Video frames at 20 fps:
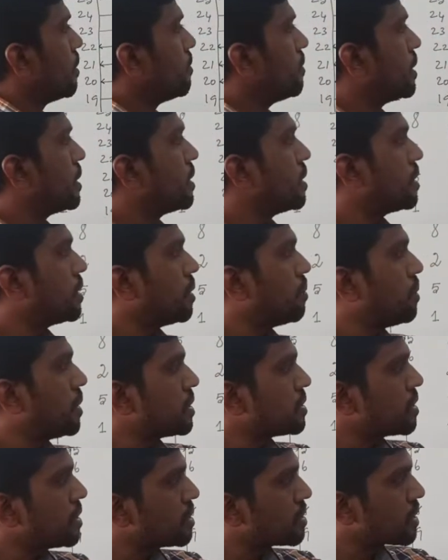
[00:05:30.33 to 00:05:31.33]
Whether the
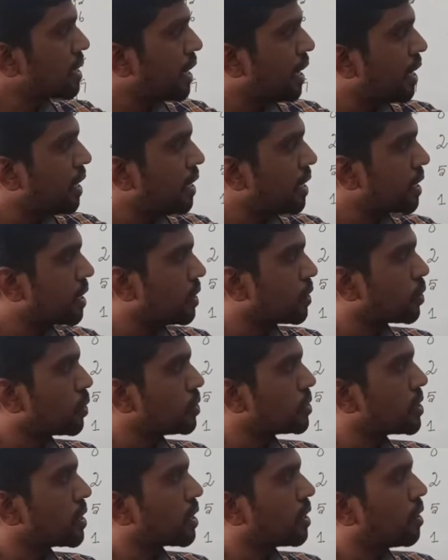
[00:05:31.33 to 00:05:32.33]
bus is carrying
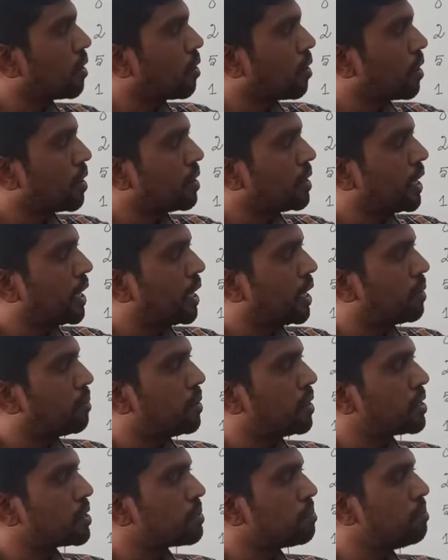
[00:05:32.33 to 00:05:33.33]
control signal or a data
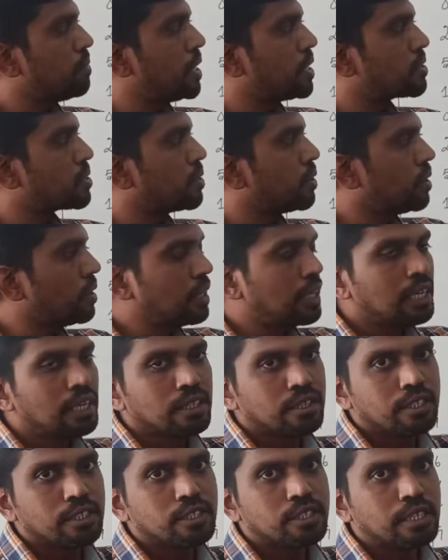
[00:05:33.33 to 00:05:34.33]
bus based on
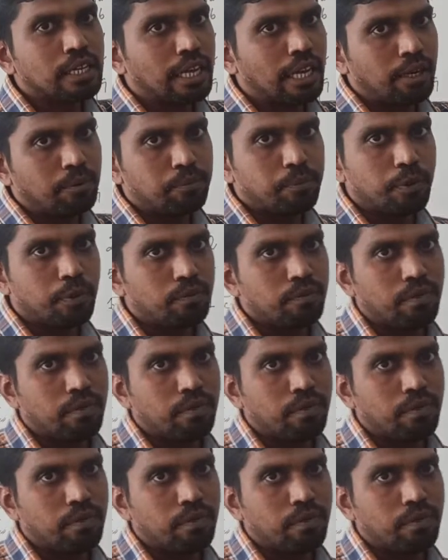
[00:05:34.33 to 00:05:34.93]
this input